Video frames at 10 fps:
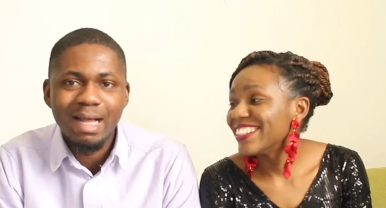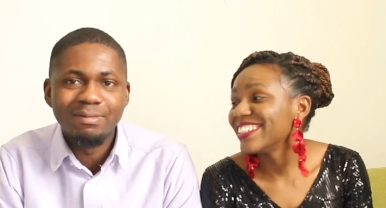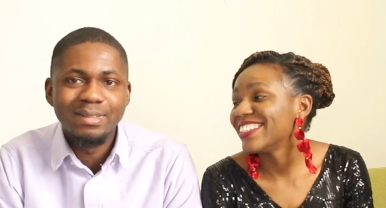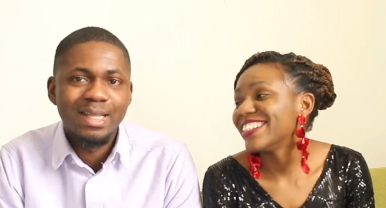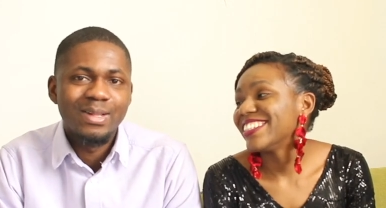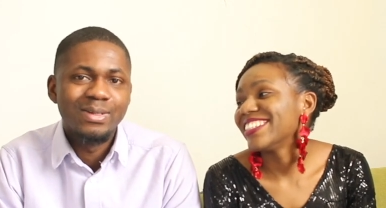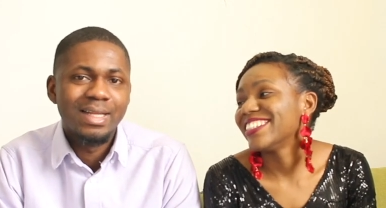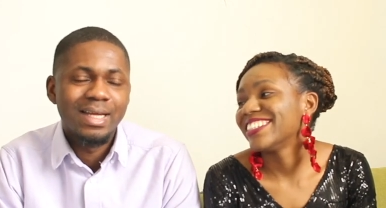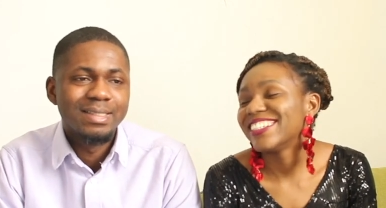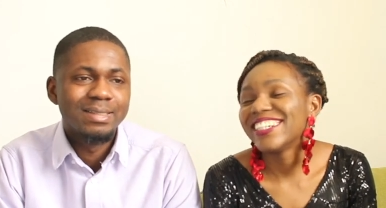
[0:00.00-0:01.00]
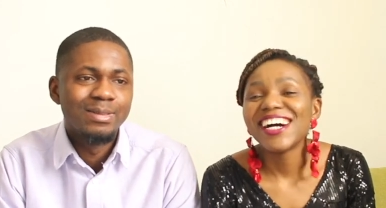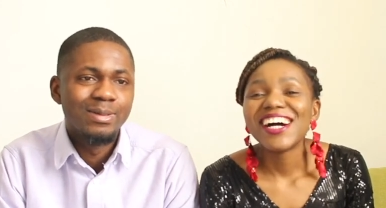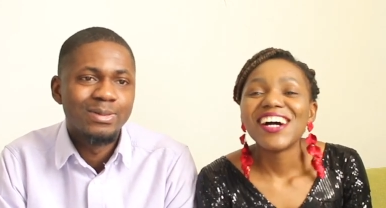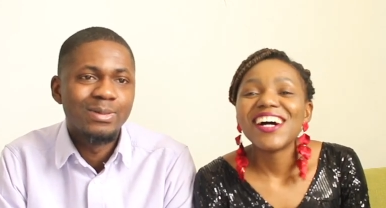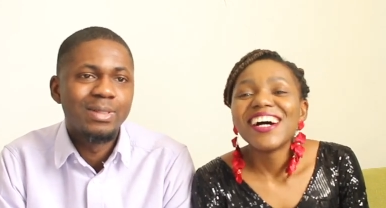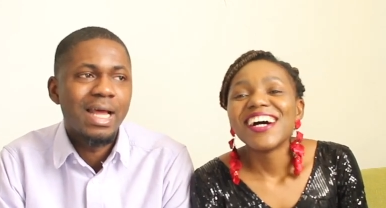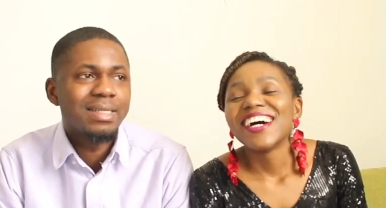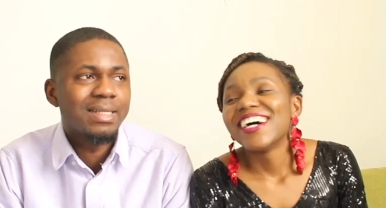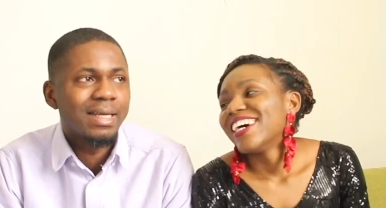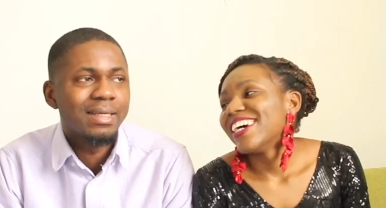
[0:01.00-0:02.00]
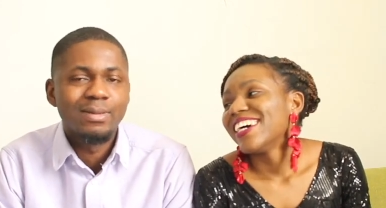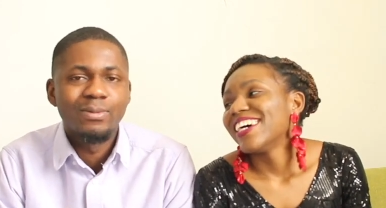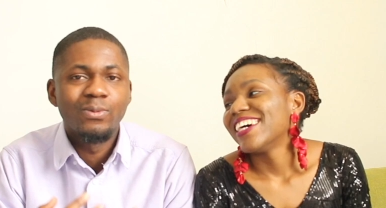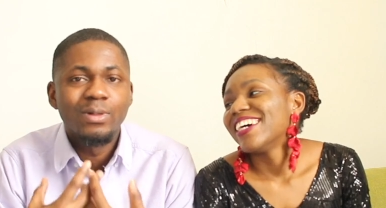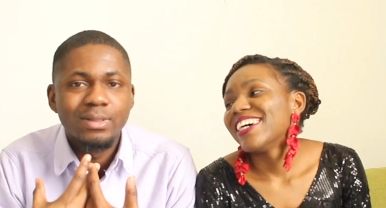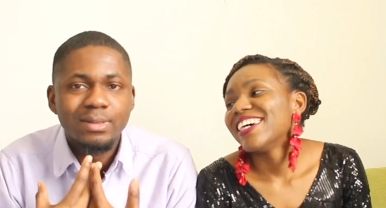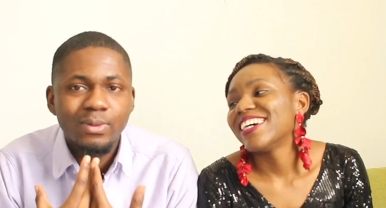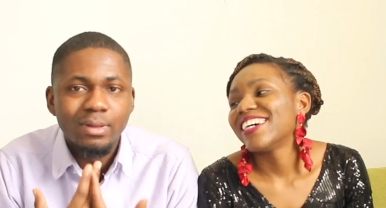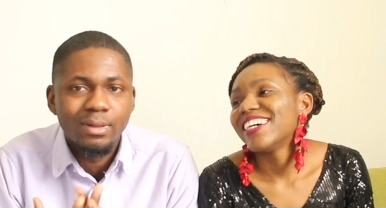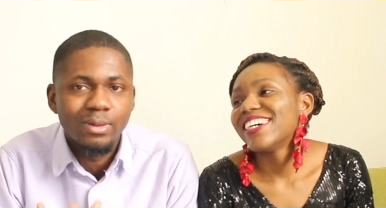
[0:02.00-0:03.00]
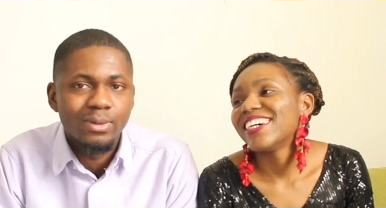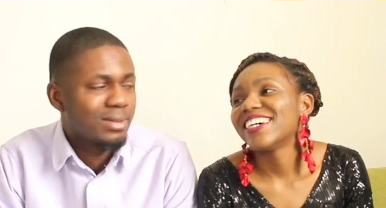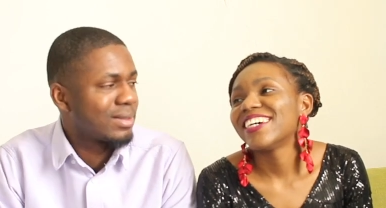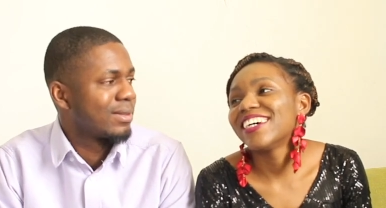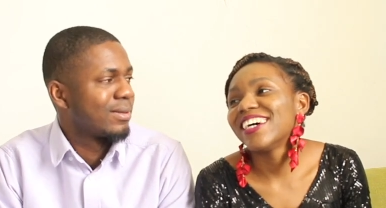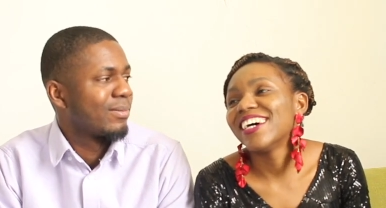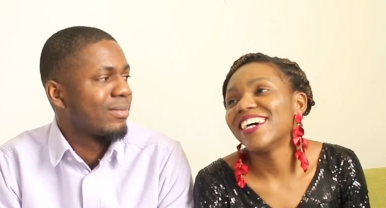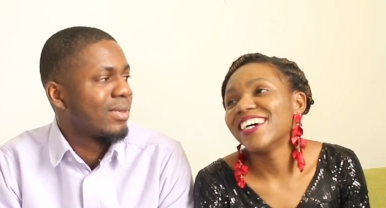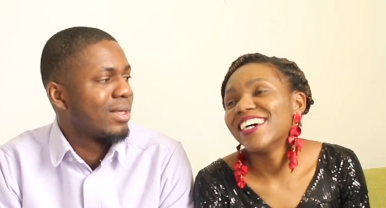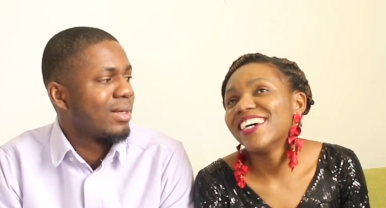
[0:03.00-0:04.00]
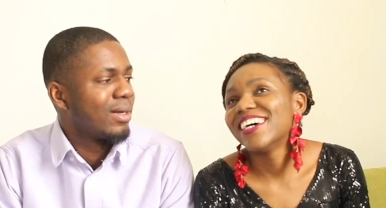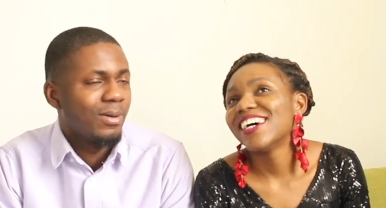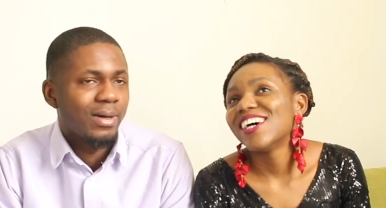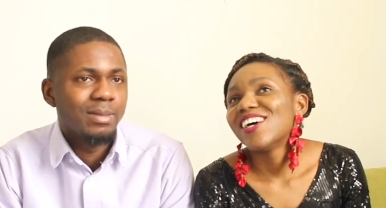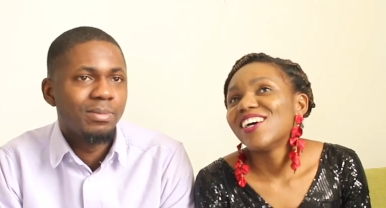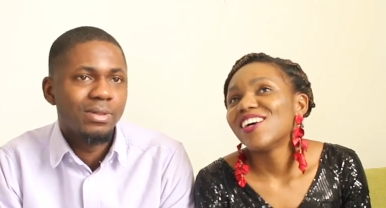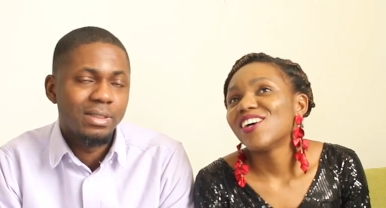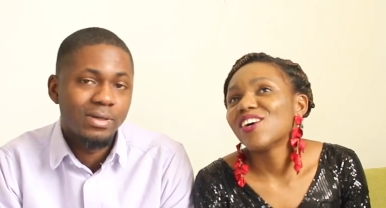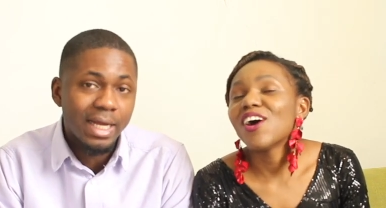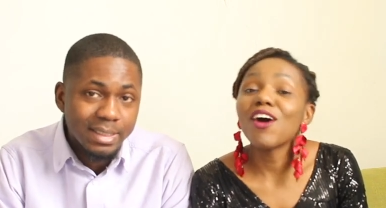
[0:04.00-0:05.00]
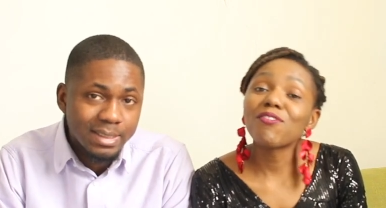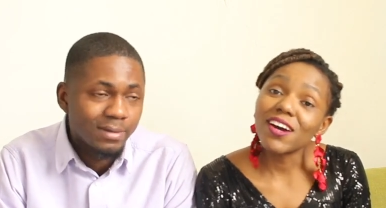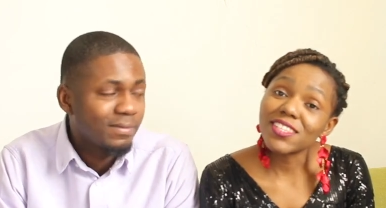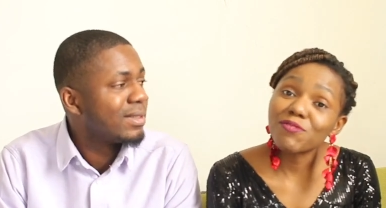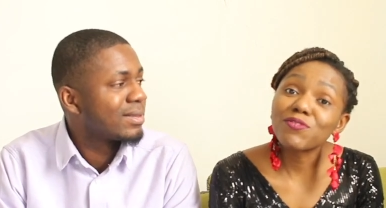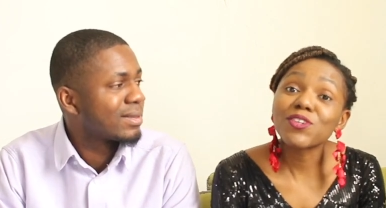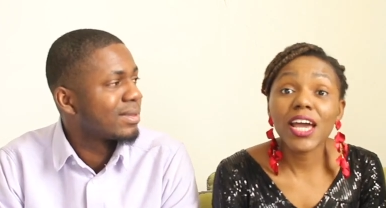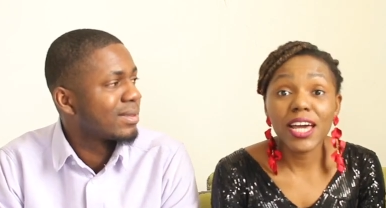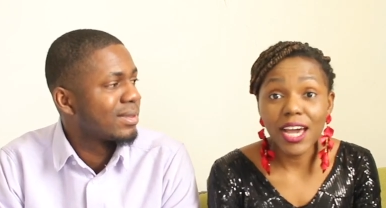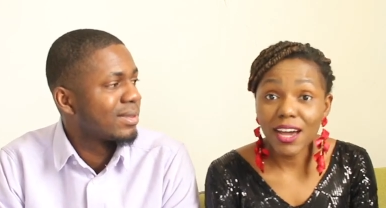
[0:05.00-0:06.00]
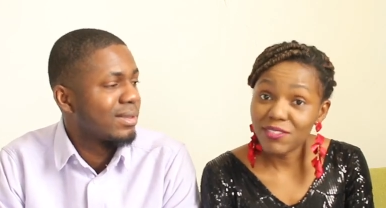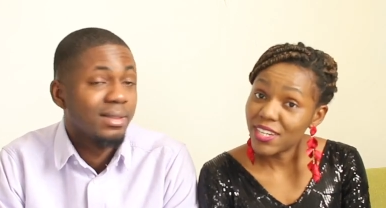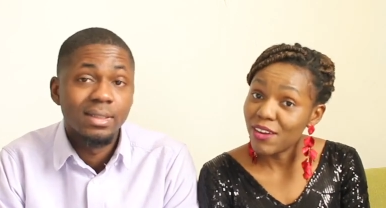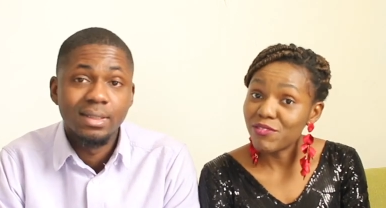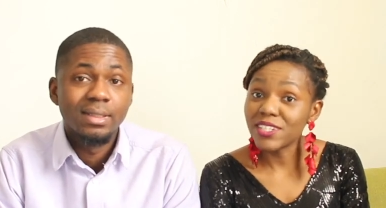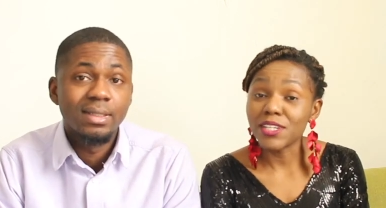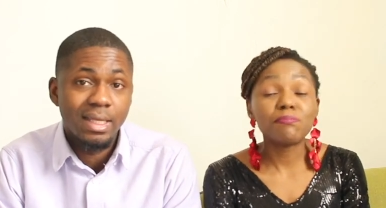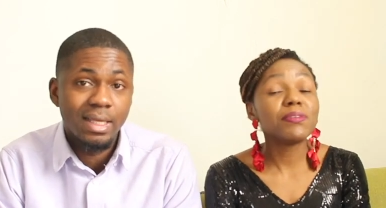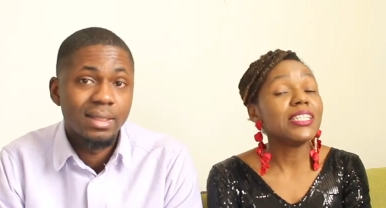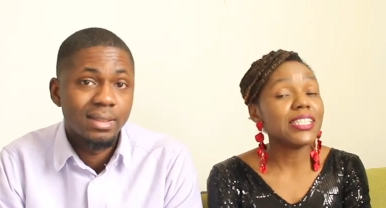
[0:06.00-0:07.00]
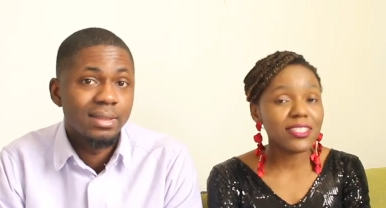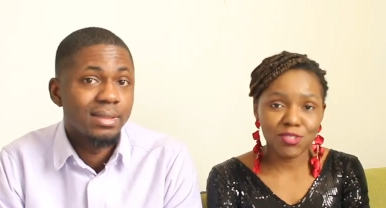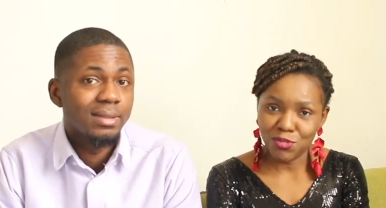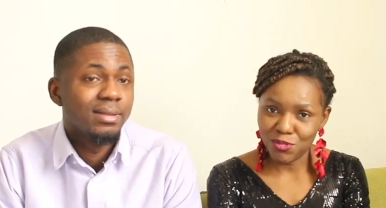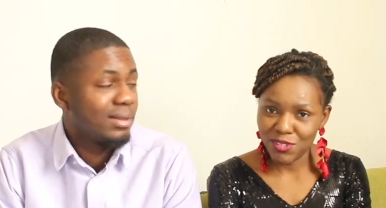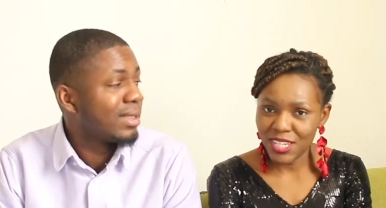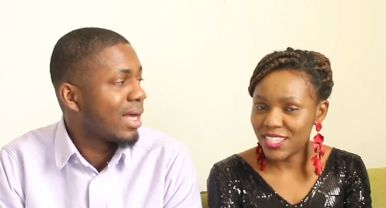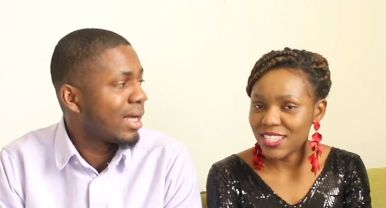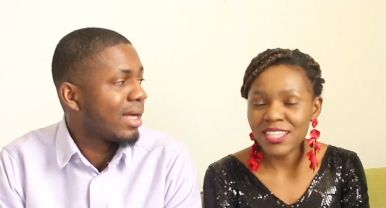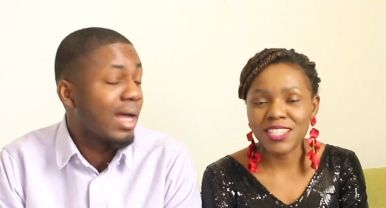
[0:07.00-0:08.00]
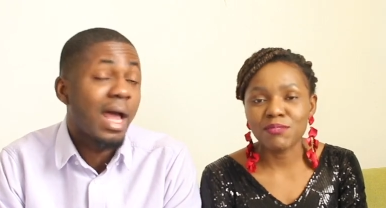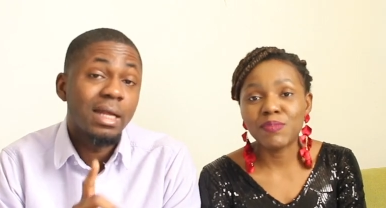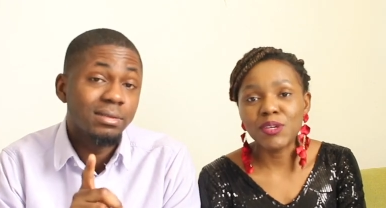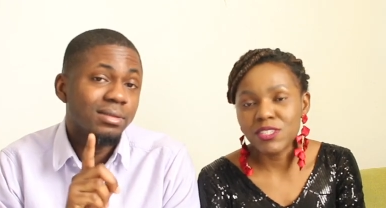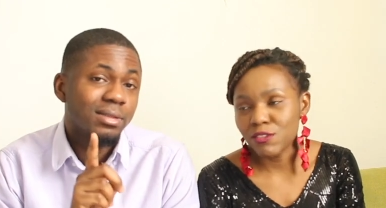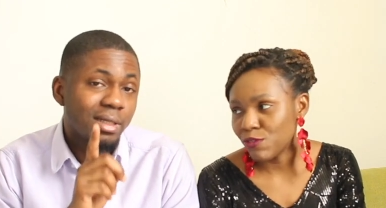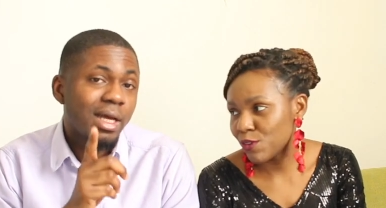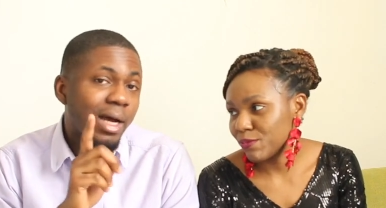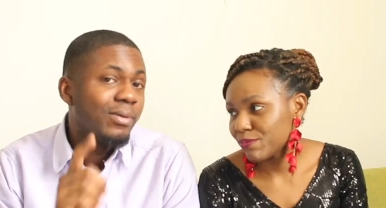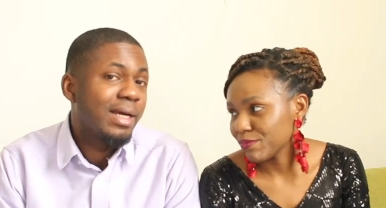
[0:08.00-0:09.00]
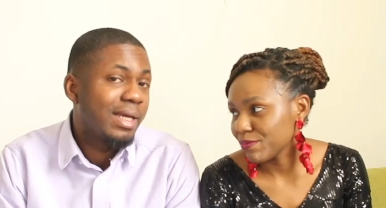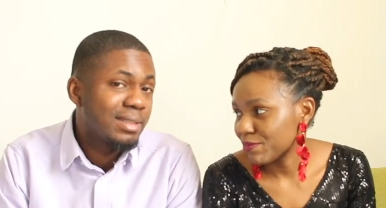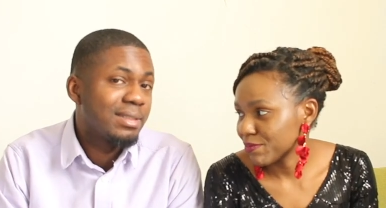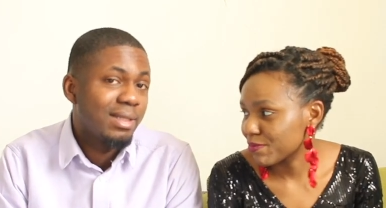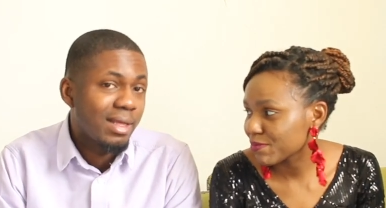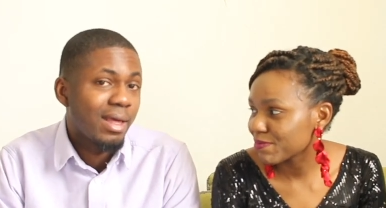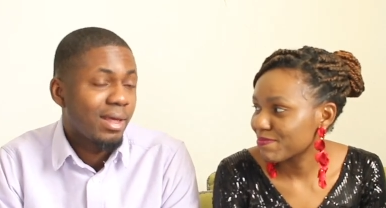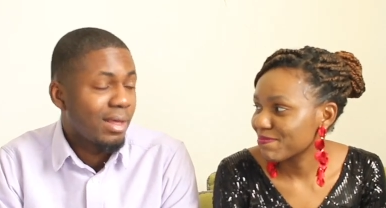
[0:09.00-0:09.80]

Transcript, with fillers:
Speaker 1: we have it and all that, you know. So that's like what we thought. Ah. All right, but the reality. Of course, of if you
Speaker 2: can have it every day, please do. It's, yeah, it's and, beautiful. And
Speaker 1: we are getting there.